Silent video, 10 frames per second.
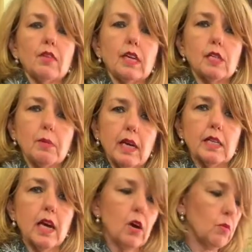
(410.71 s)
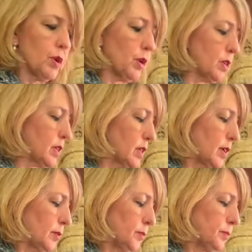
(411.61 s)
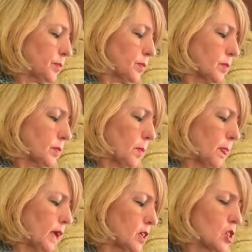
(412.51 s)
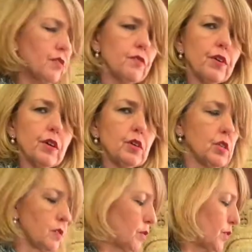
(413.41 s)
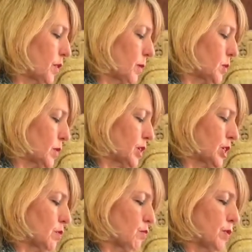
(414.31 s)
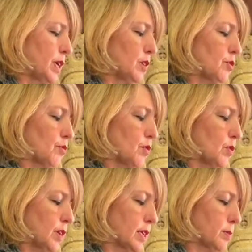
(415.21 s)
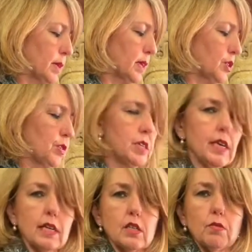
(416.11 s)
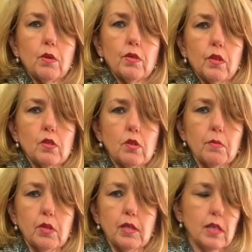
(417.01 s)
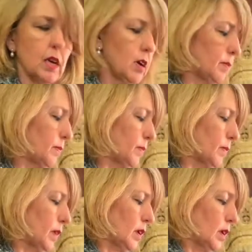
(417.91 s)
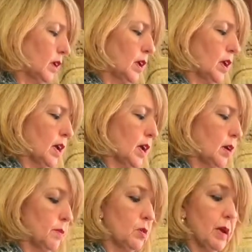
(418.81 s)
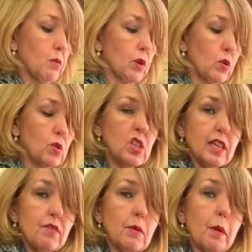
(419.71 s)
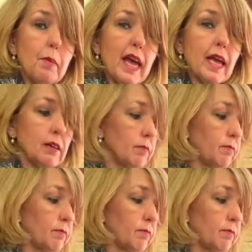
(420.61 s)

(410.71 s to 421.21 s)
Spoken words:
explained how it works. And it's often very useful for them to actually read through the explanatory text of what those options are. You may want to also give them a pen,